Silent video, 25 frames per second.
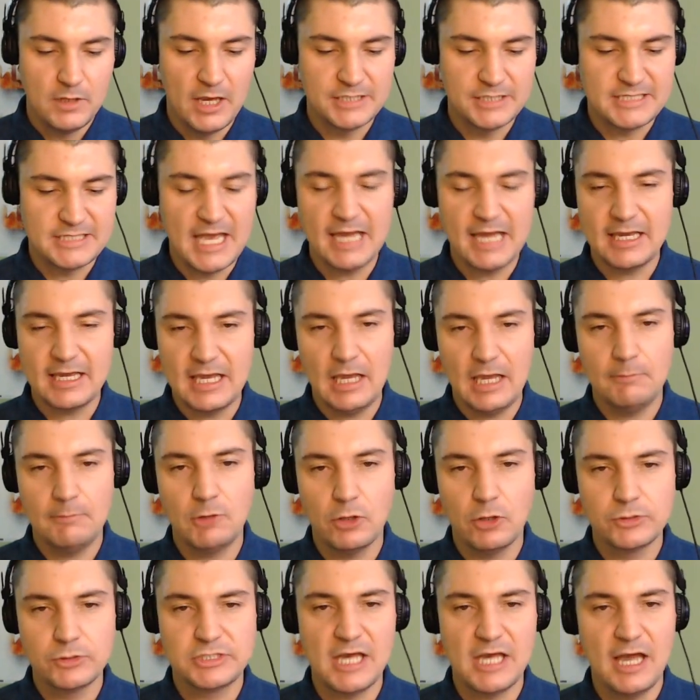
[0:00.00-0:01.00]
As that
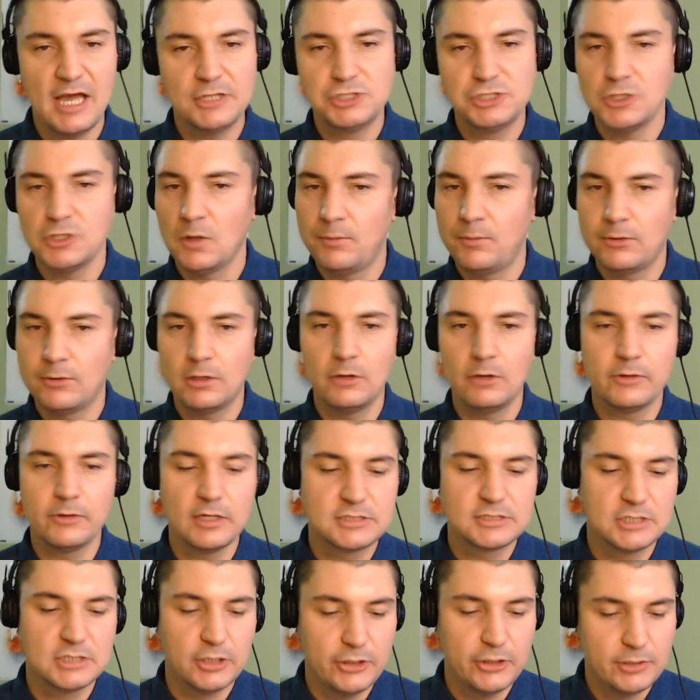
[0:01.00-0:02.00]
game goes on, Joe Burrow
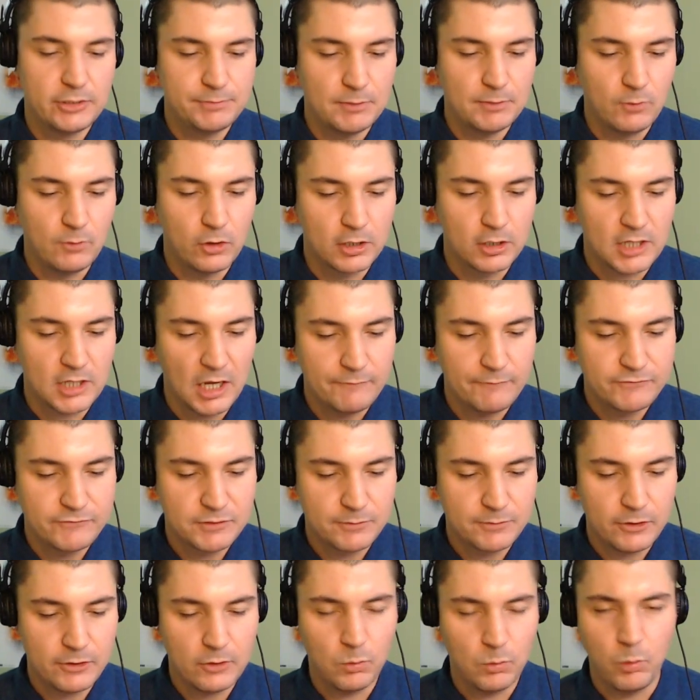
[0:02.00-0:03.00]
gets a little bit more
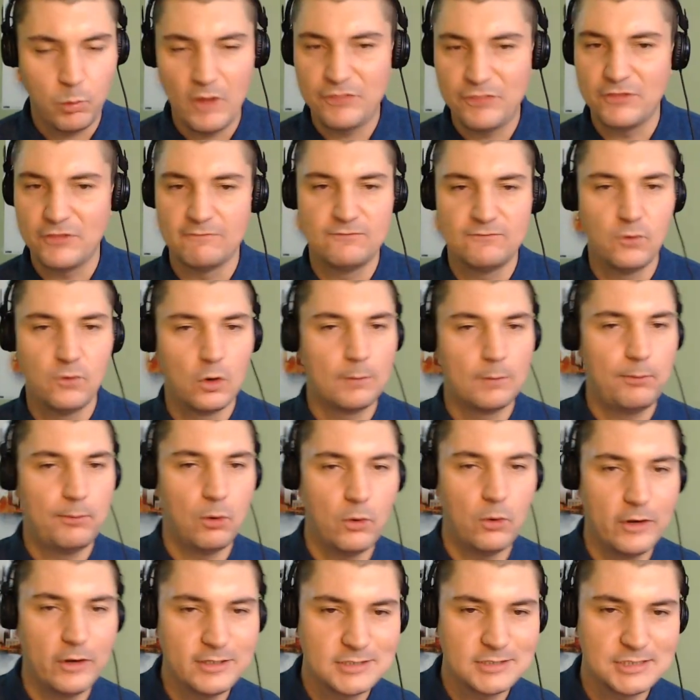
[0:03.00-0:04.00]
comfortable with the four
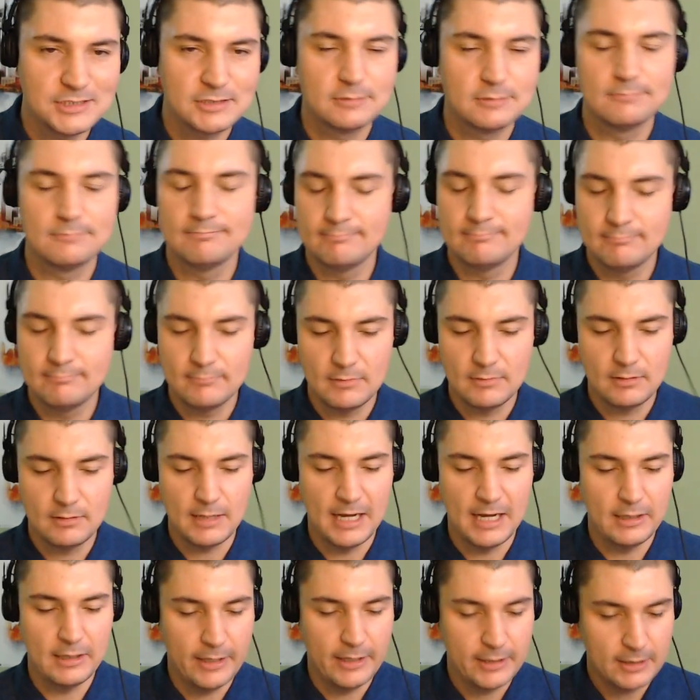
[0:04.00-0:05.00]
points.
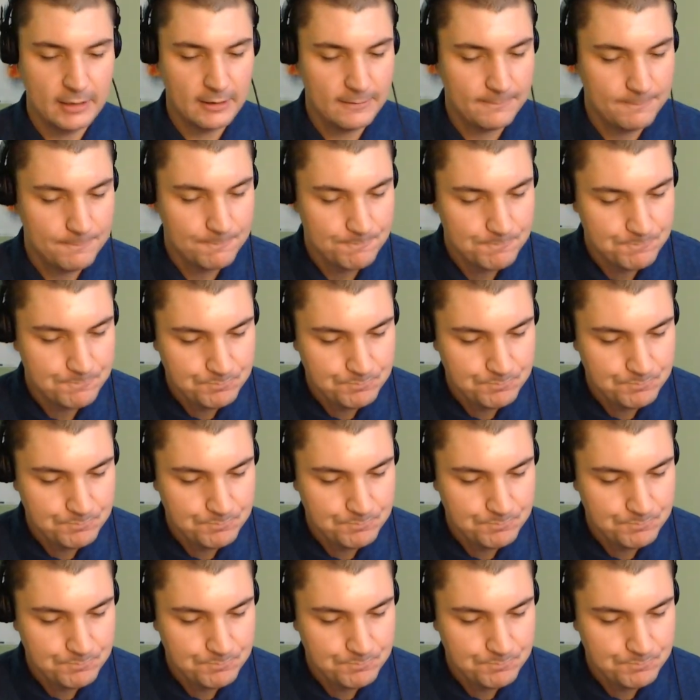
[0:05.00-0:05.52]
I like it.